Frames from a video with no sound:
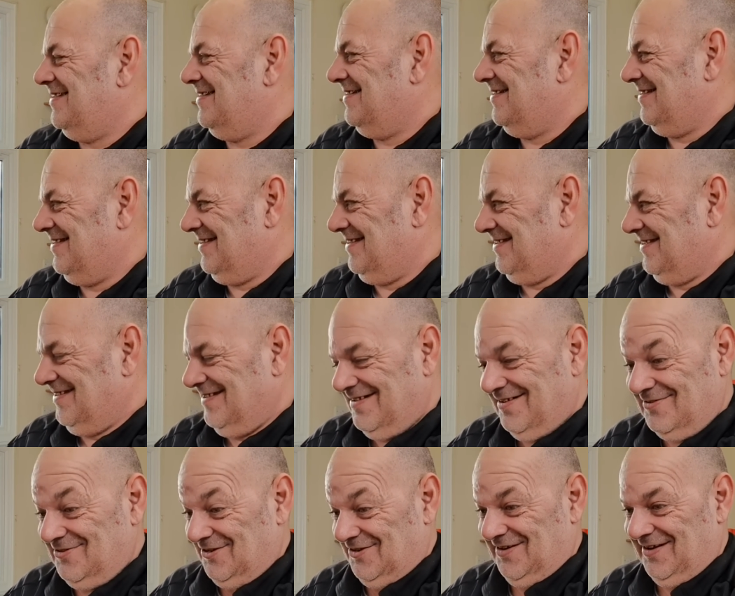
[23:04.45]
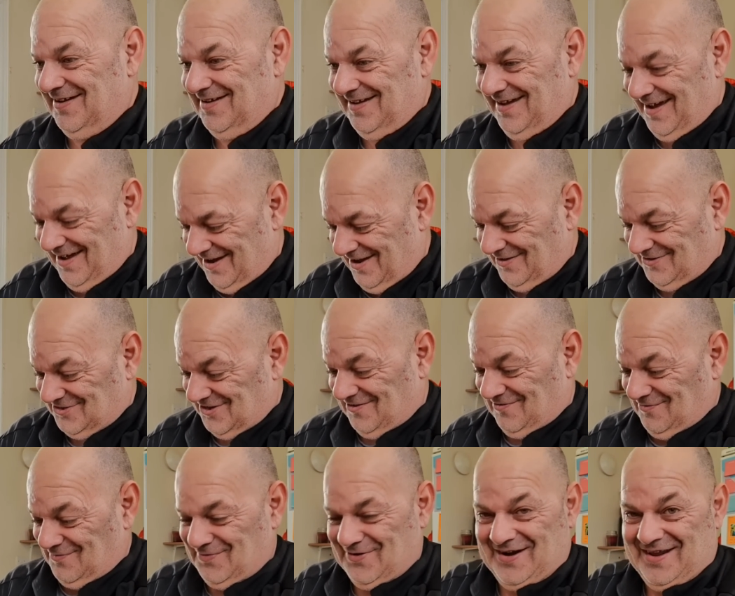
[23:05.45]
waxy. I don't know. Yeah,
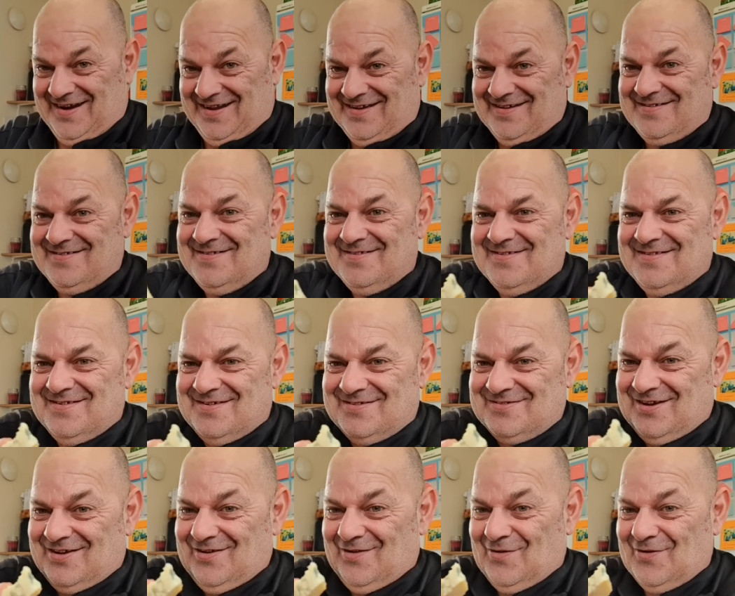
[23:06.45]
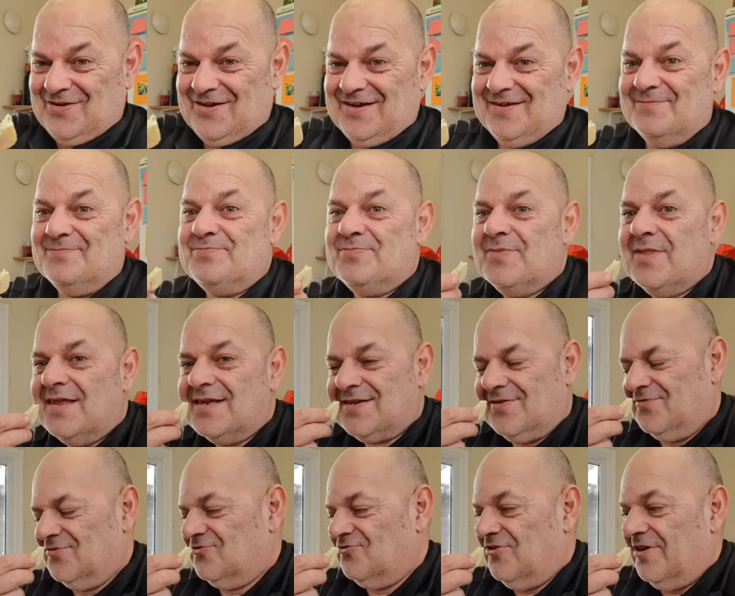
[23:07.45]
it is waxy, look. I don't like it. Let's
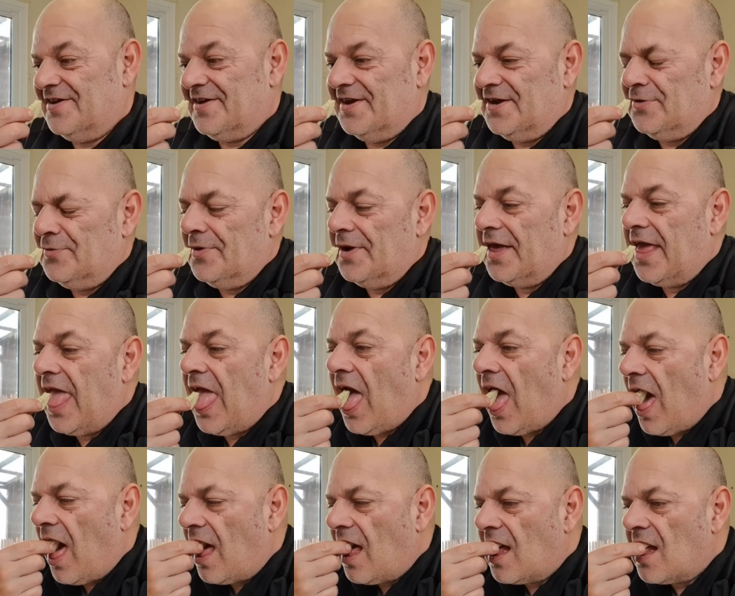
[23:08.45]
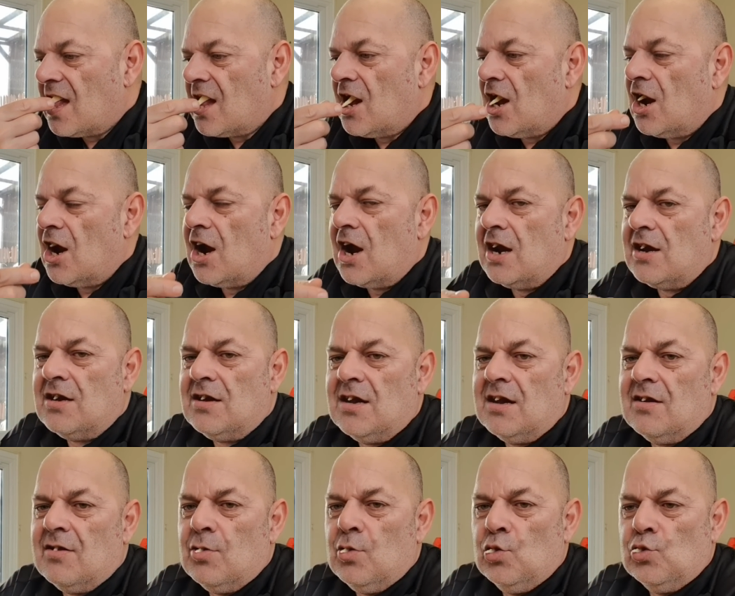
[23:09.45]
have a crack anyway. I've never tried
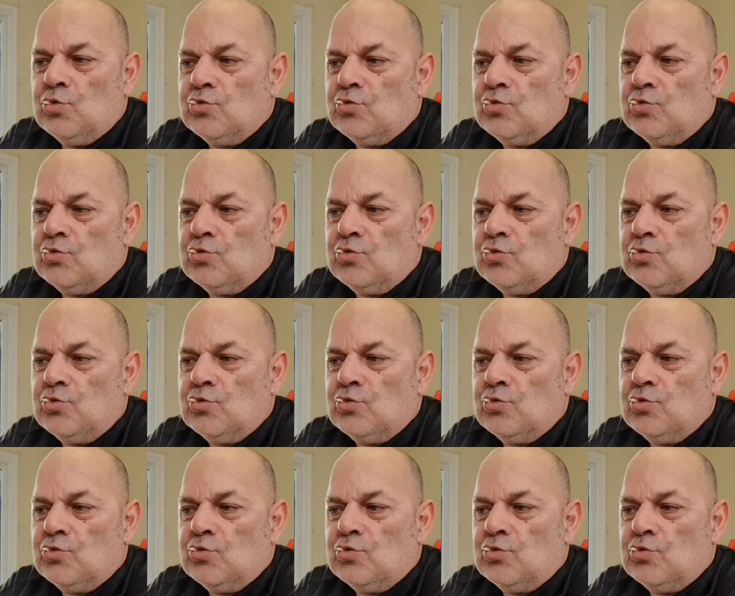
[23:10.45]
it.